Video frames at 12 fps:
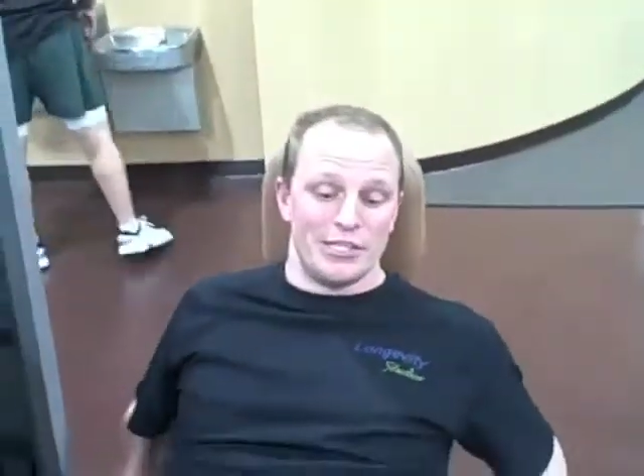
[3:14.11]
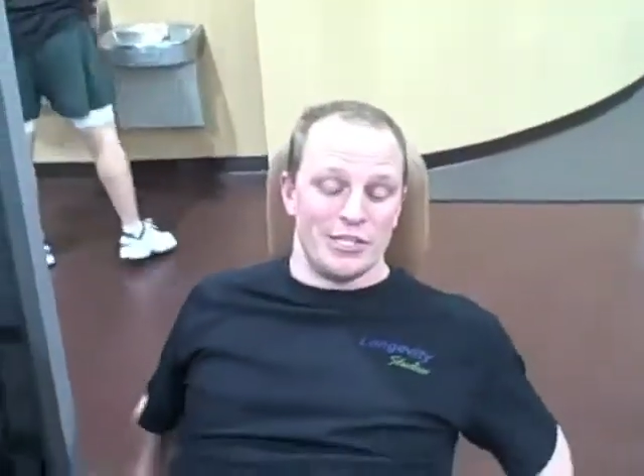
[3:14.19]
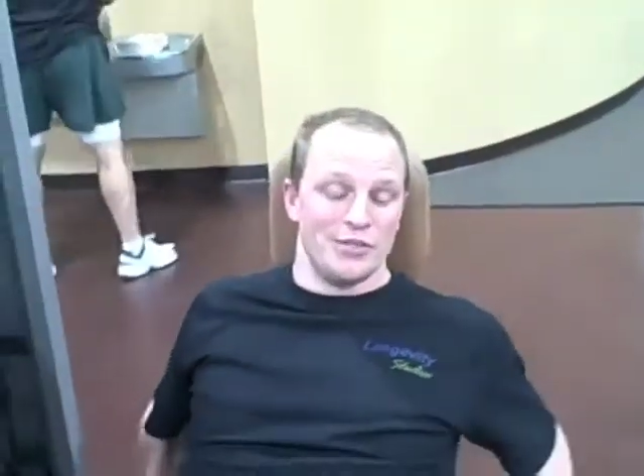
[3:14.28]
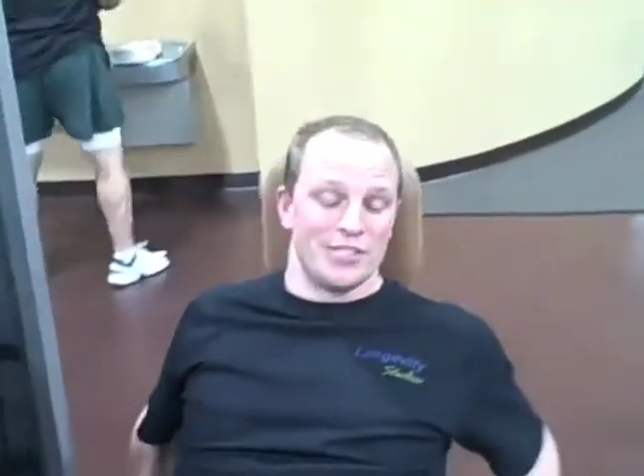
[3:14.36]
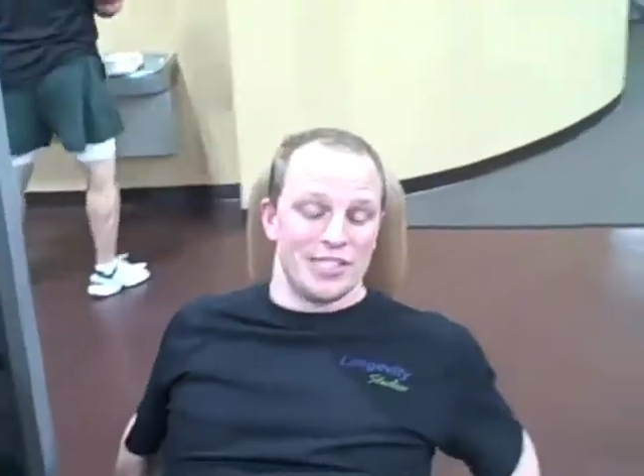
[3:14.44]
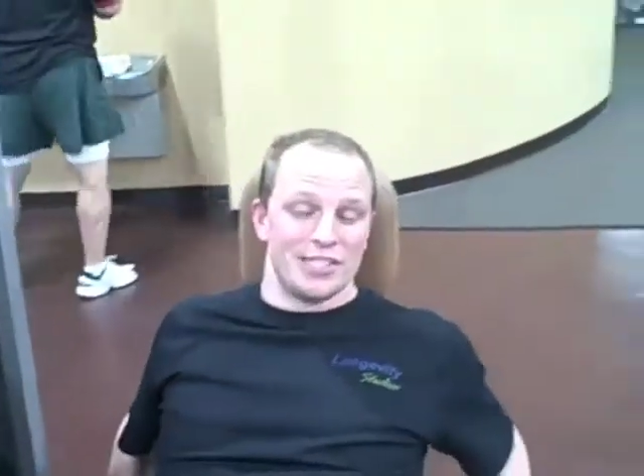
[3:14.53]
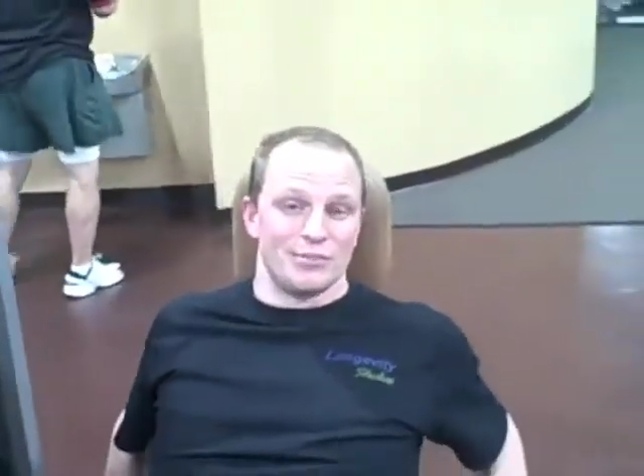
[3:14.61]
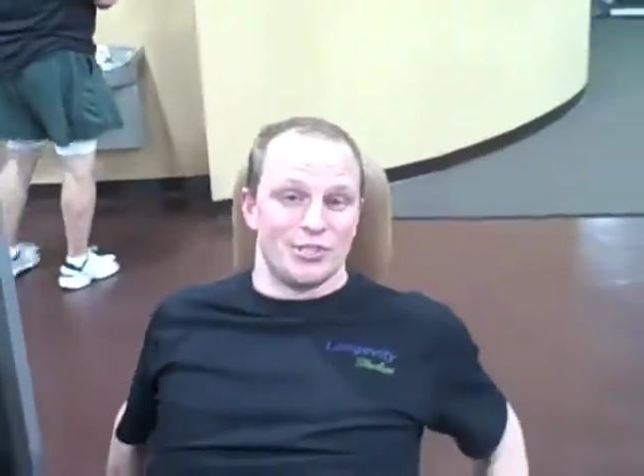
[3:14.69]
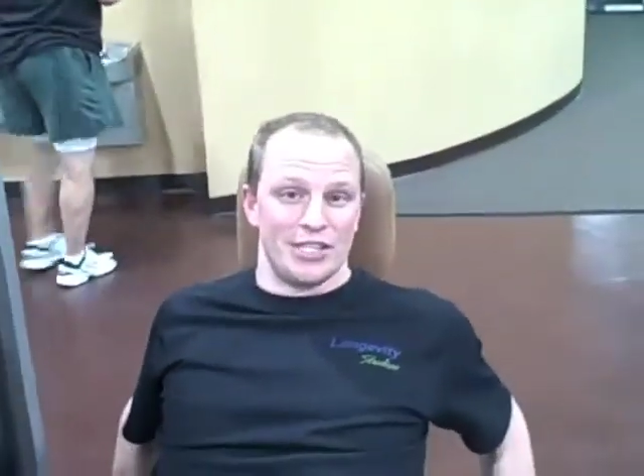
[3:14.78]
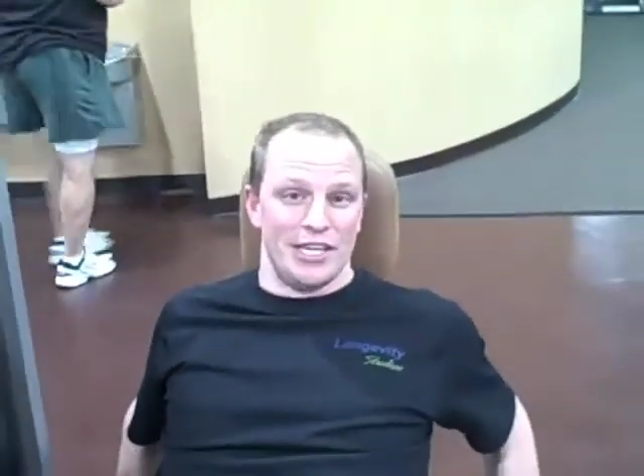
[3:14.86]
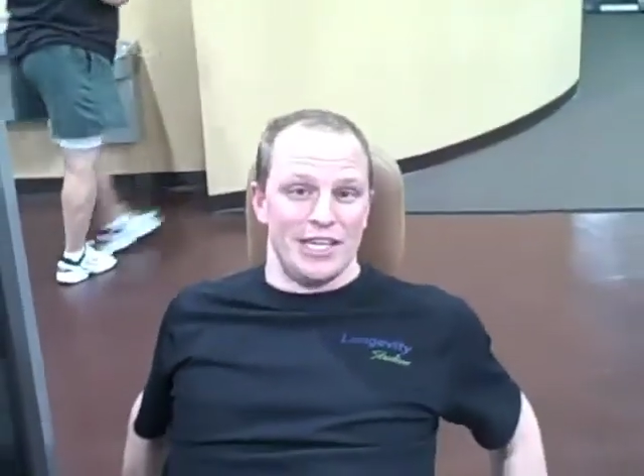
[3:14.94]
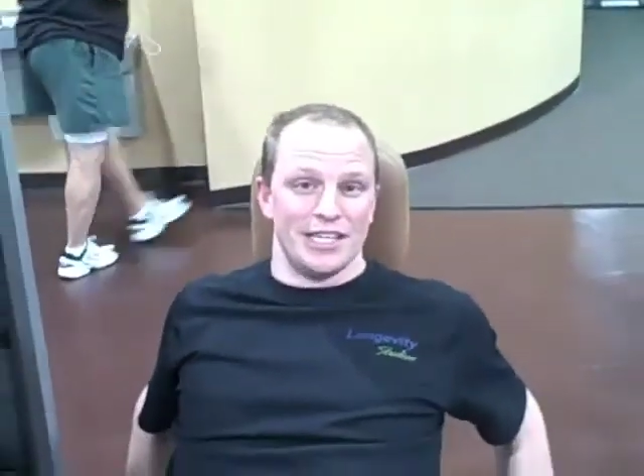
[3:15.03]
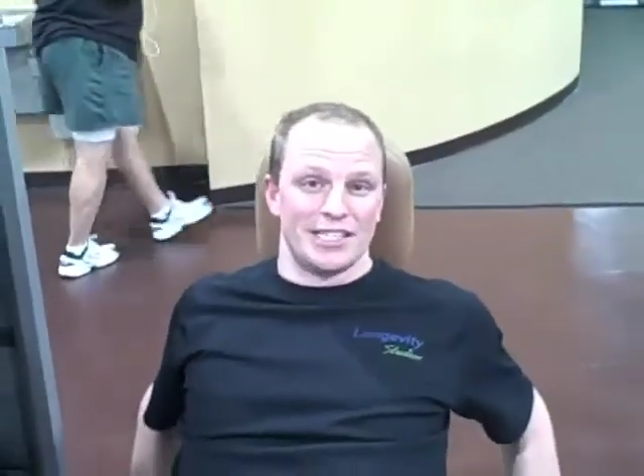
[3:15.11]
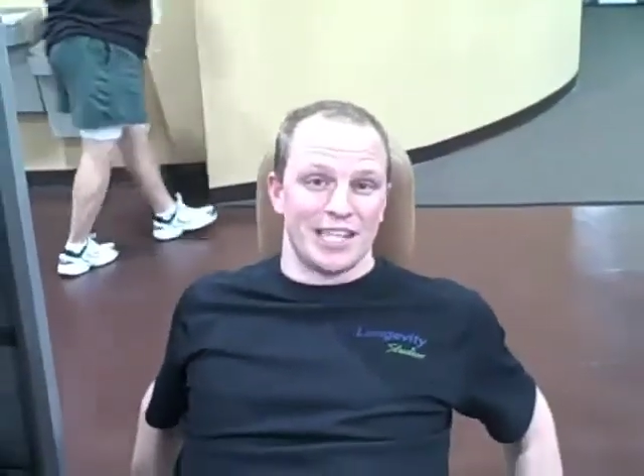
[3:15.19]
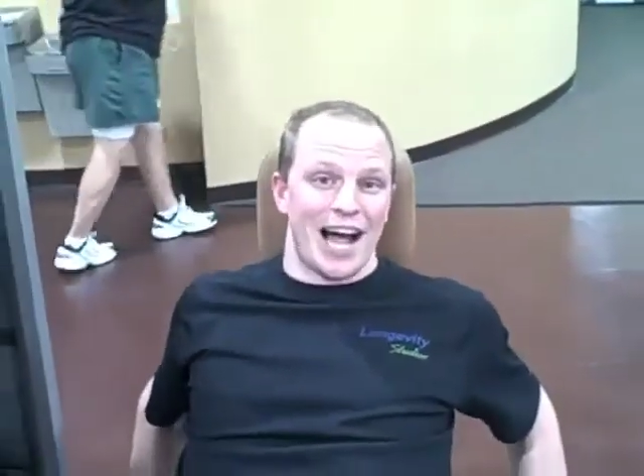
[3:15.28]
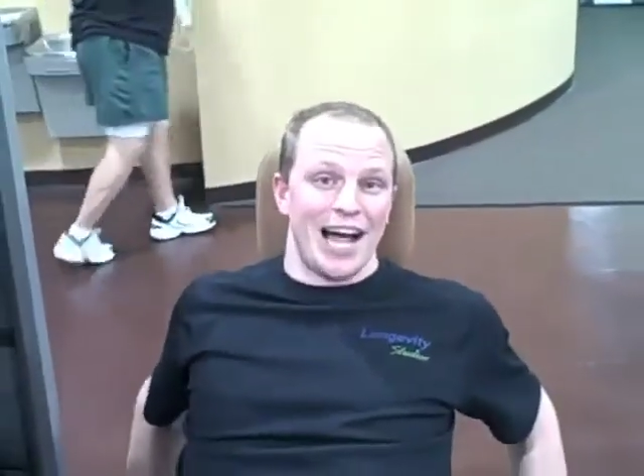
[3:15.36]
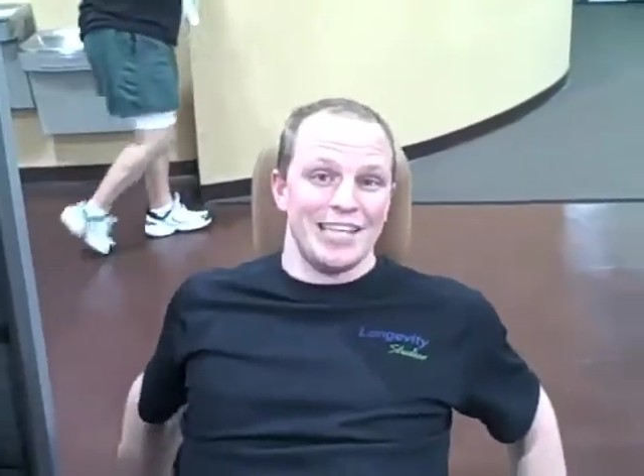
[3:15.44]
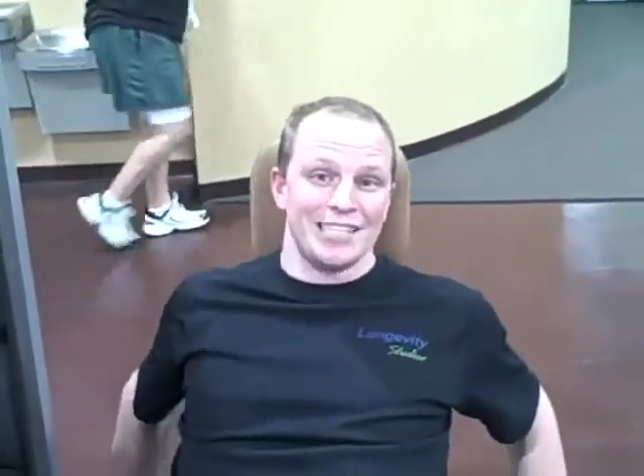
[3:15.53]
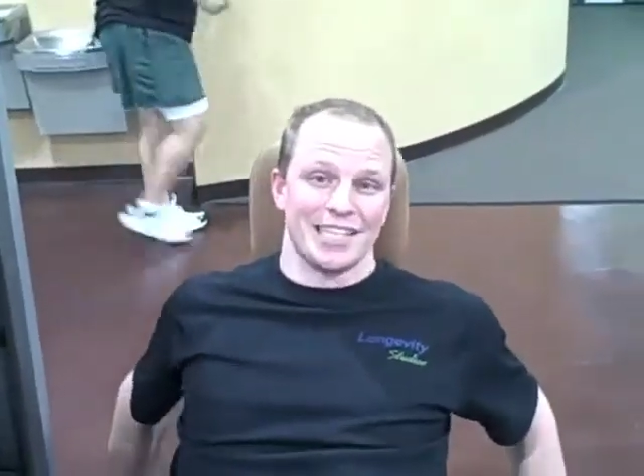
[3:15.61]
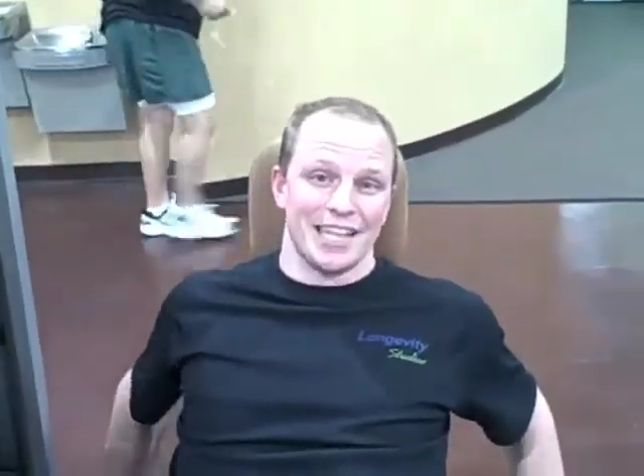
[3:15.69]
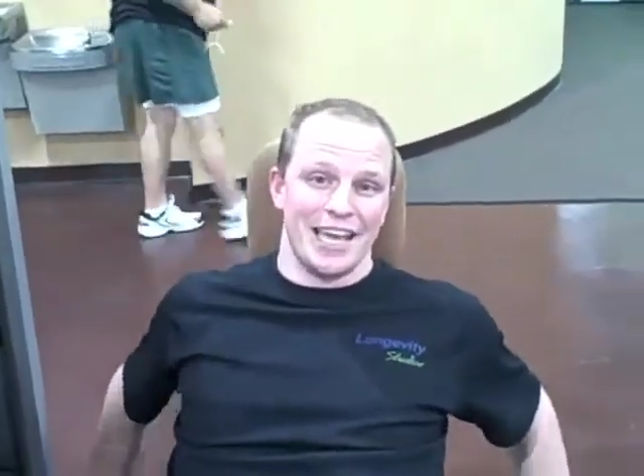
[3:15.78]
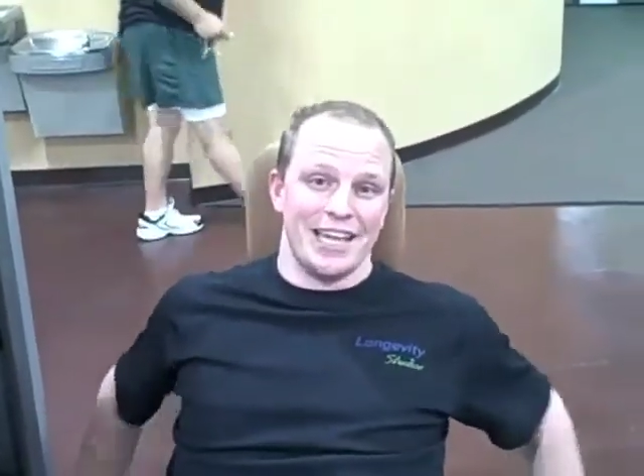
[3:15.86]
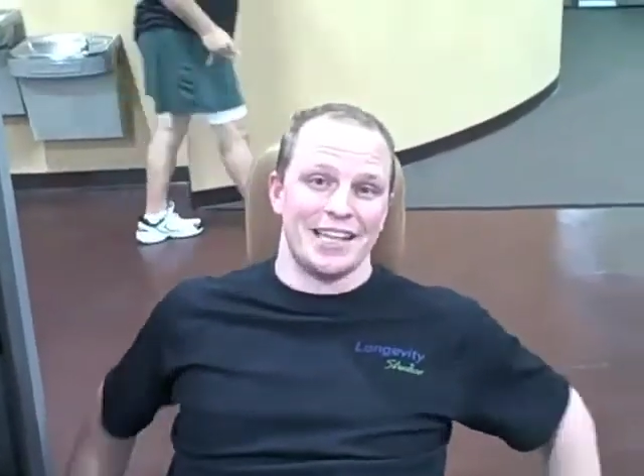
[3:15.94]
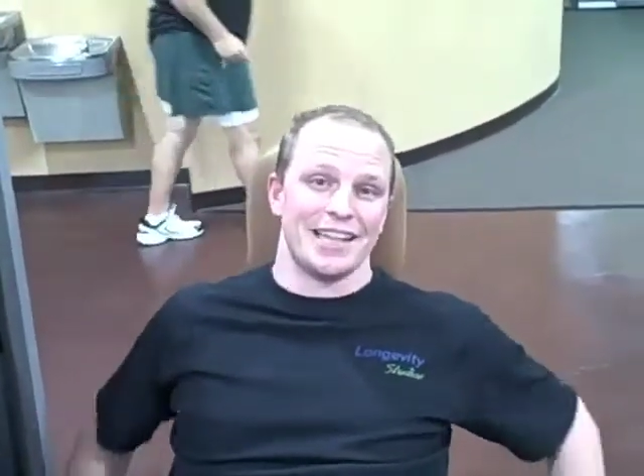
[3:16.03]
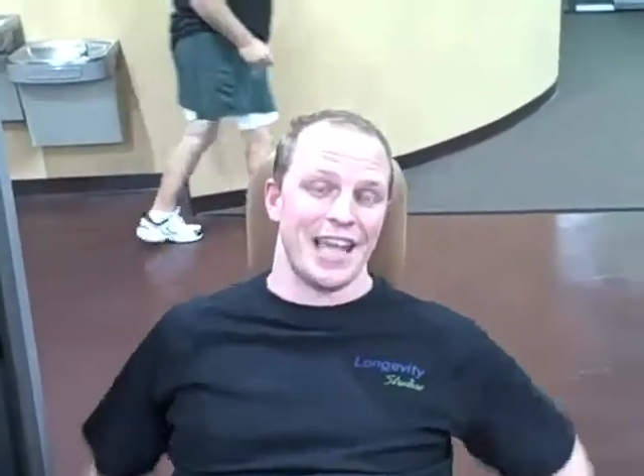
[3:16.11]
choose this machine is to isolate